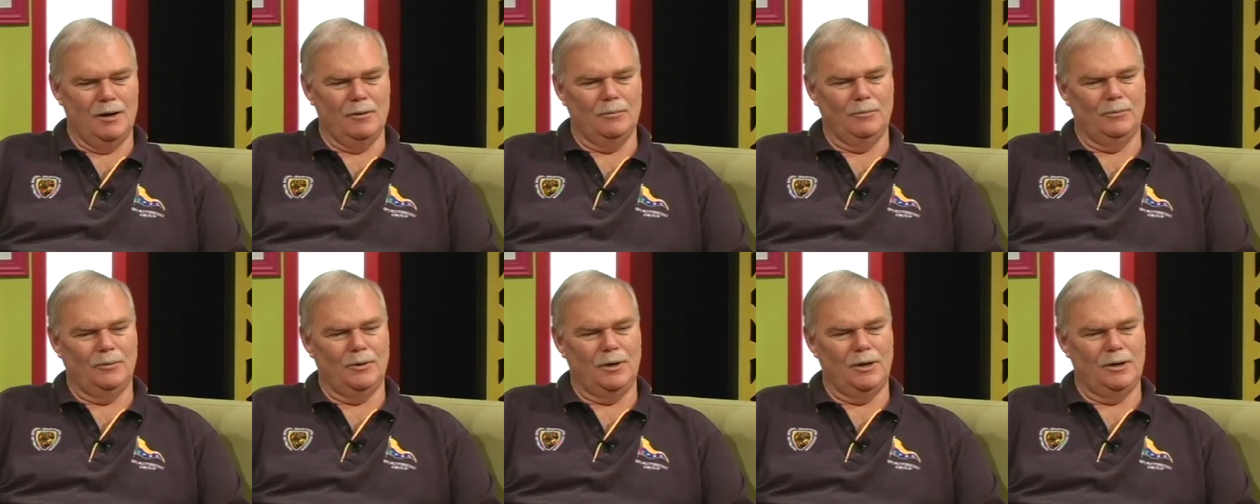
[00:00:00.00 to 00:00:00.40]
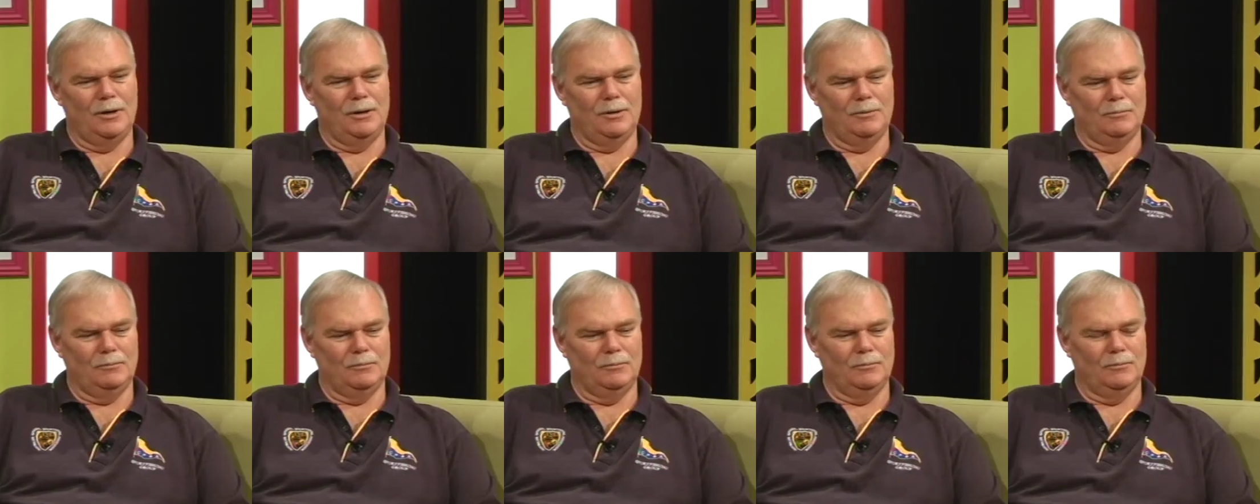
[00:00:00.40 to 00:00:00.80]

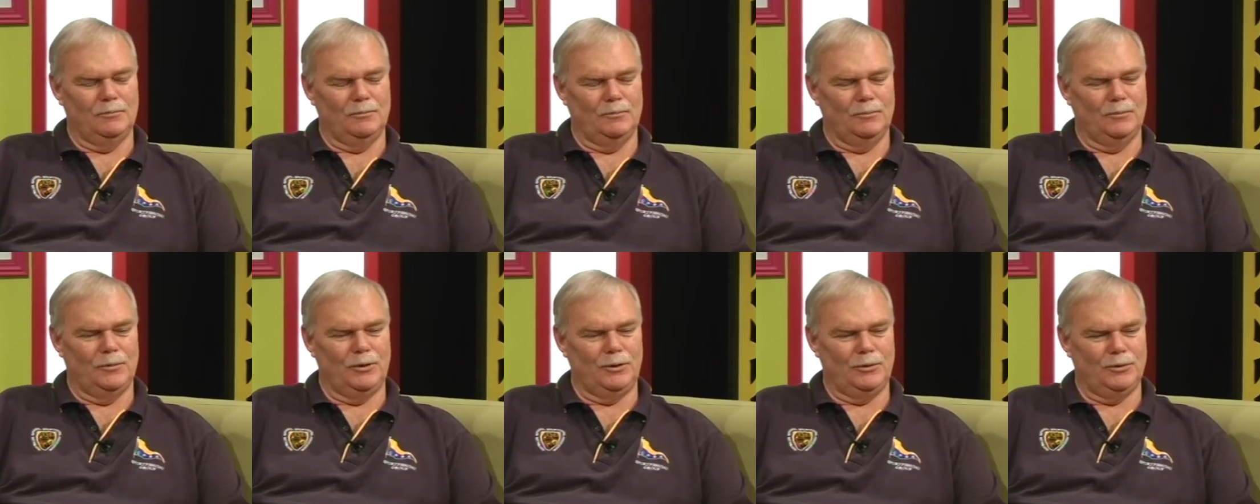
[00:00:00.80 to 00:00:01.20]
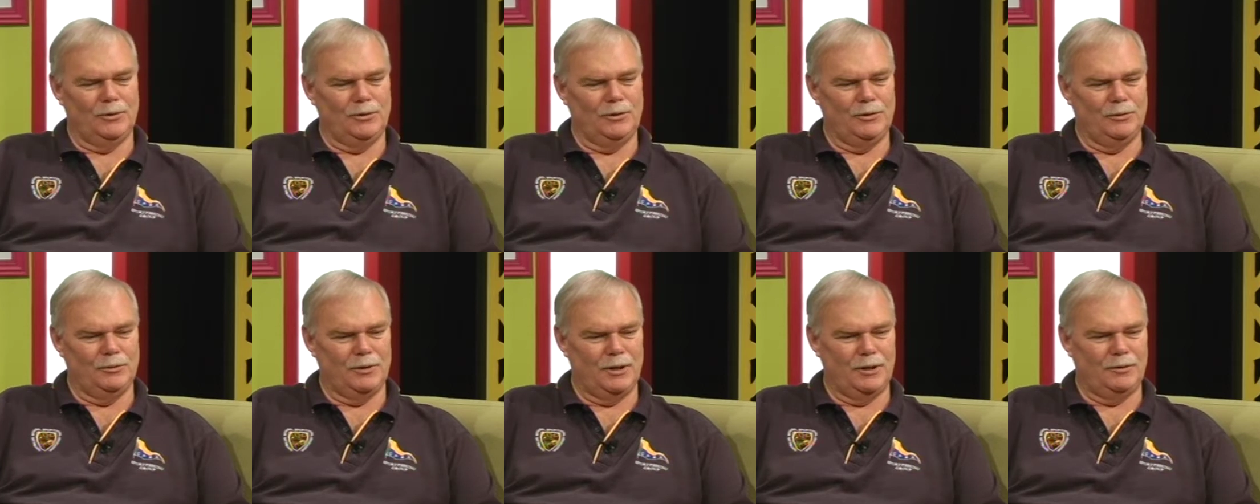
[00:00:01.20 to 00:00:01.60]
We
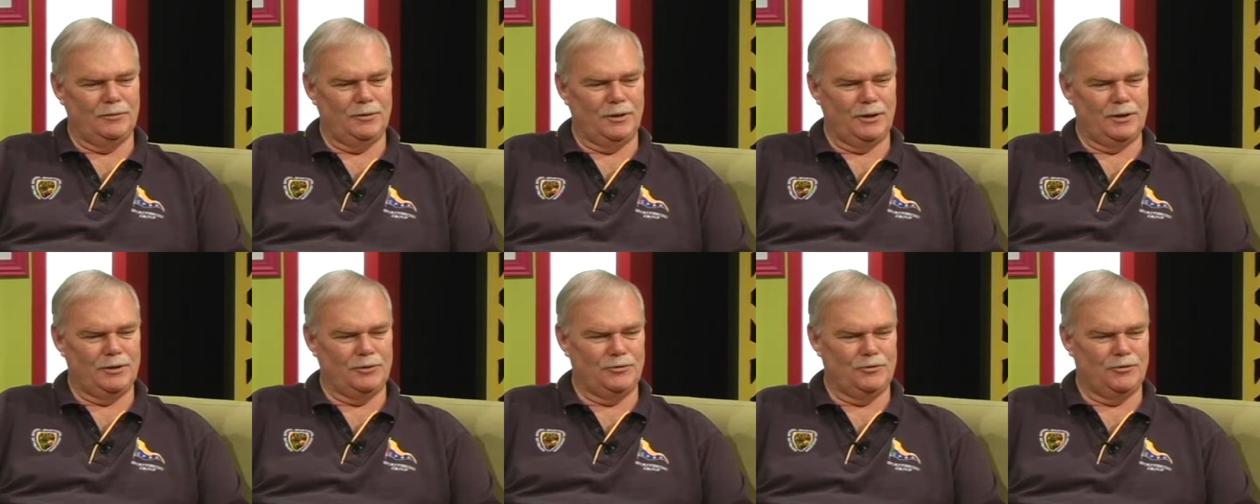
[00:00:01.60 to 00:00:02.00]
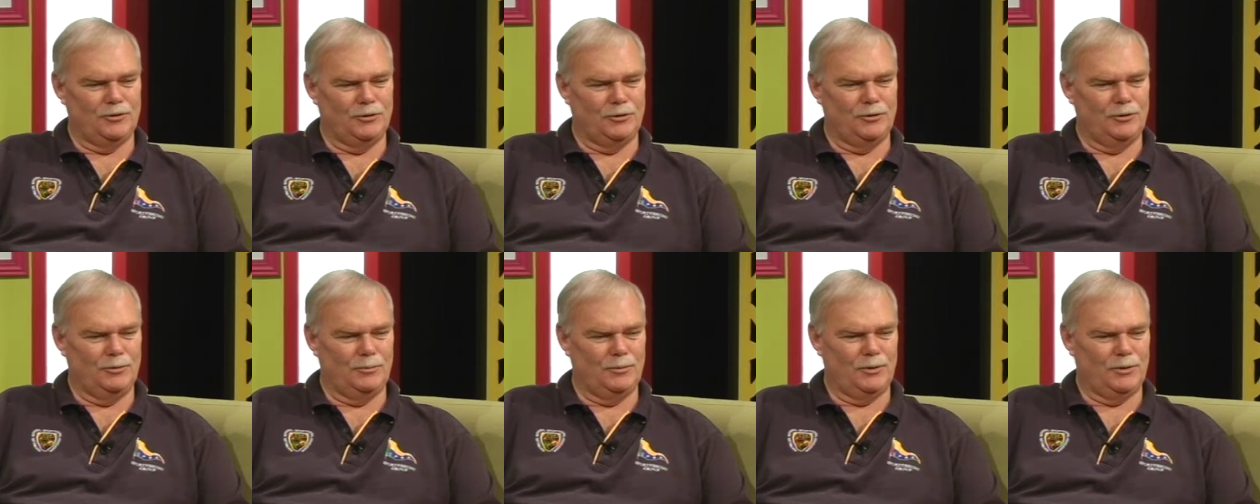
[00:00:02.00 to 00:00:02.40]
couldn't do anything in
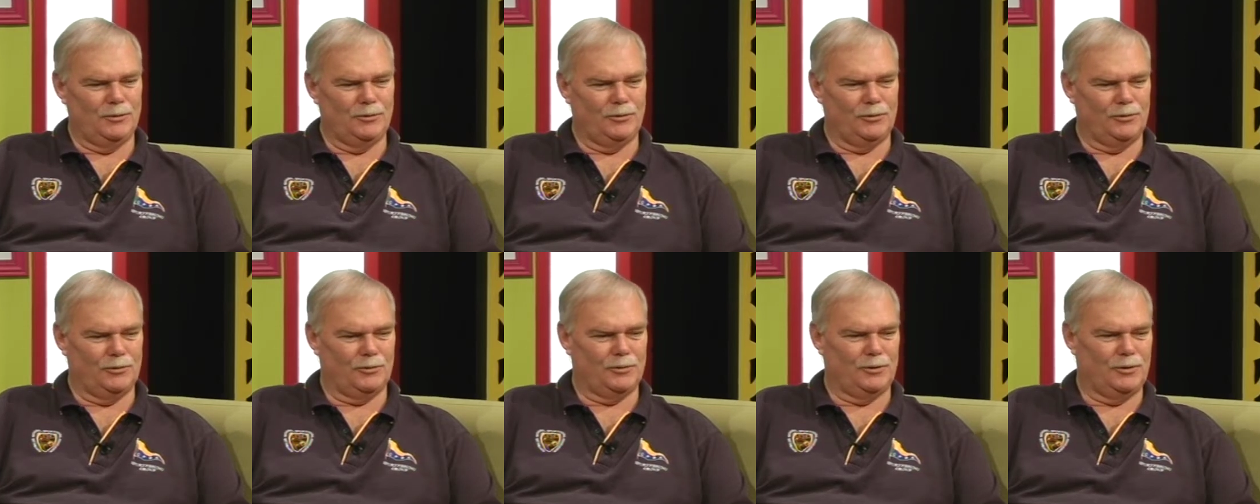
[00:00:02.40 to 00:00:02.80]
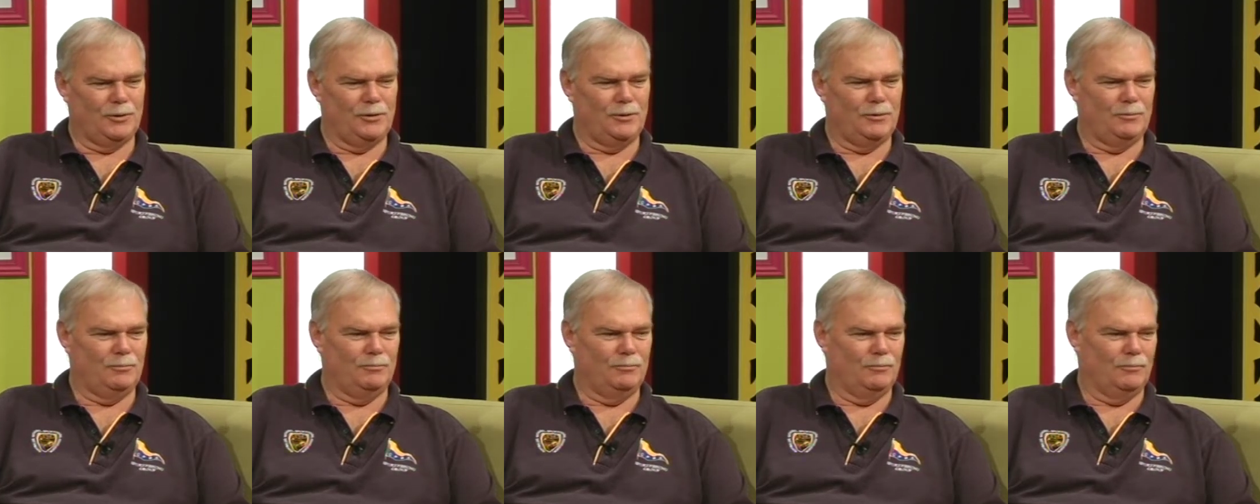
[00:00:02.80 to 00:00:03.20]
June because
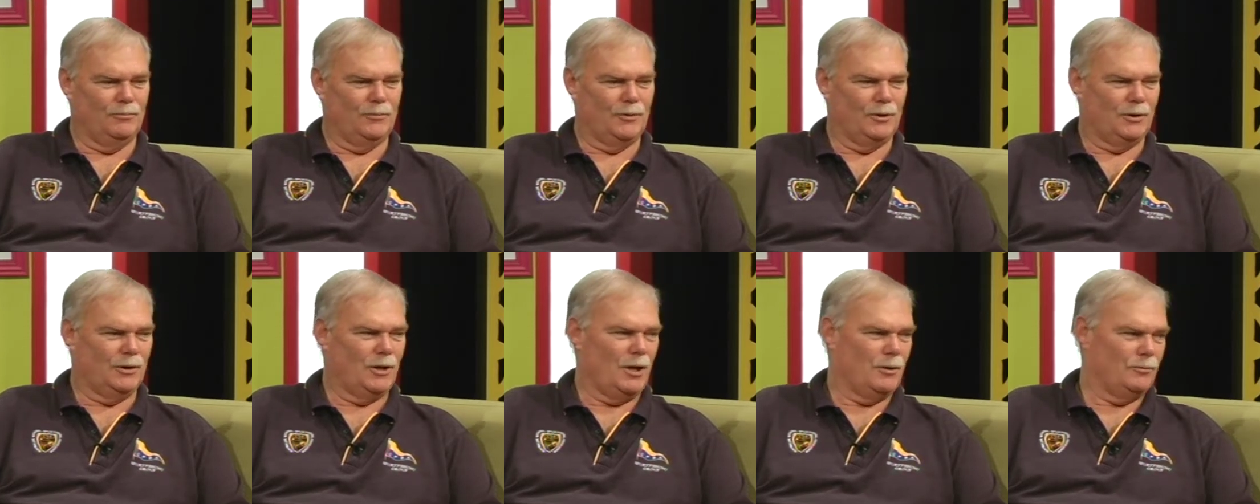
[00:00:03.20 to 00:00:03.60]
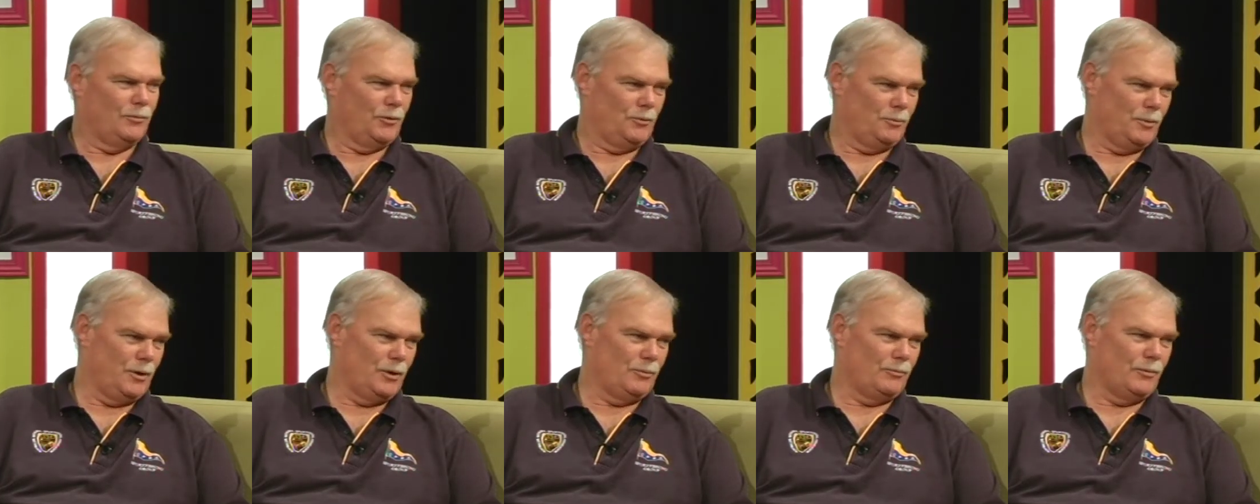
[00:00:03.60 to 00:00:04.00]
the club
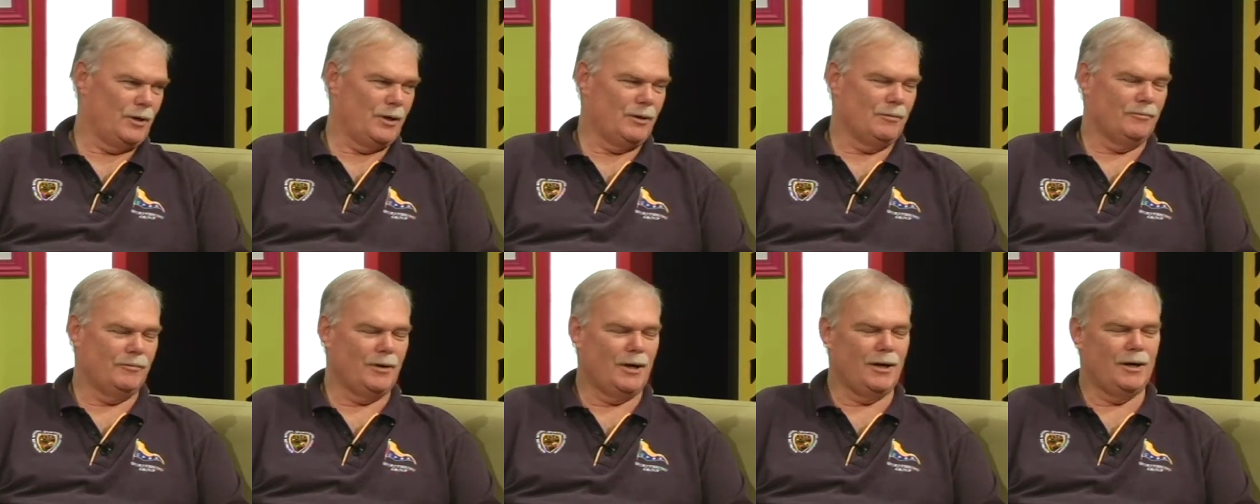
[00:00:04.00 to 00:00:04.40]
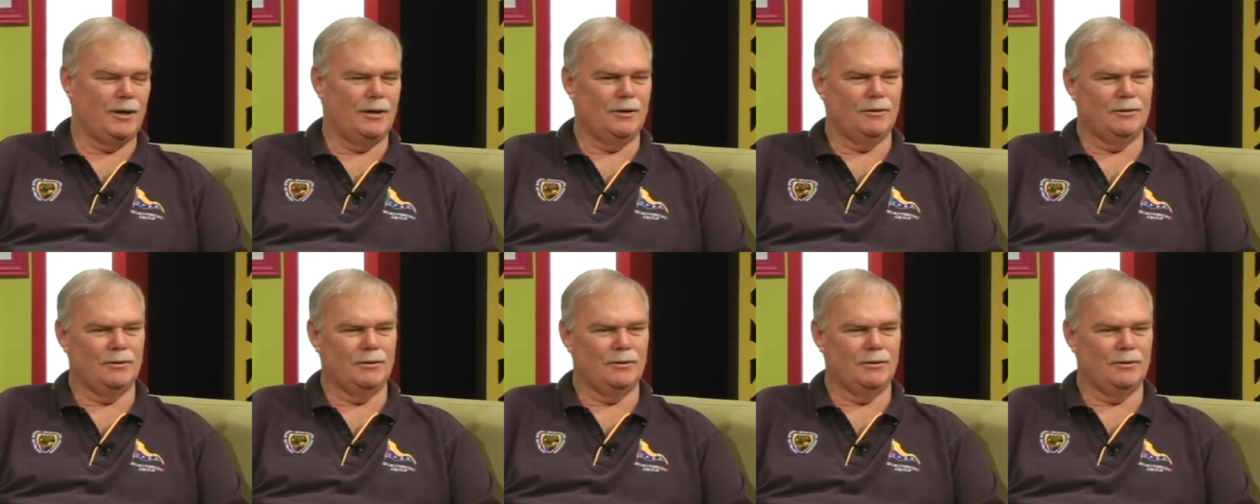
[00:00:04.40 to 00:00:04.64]
has been renovated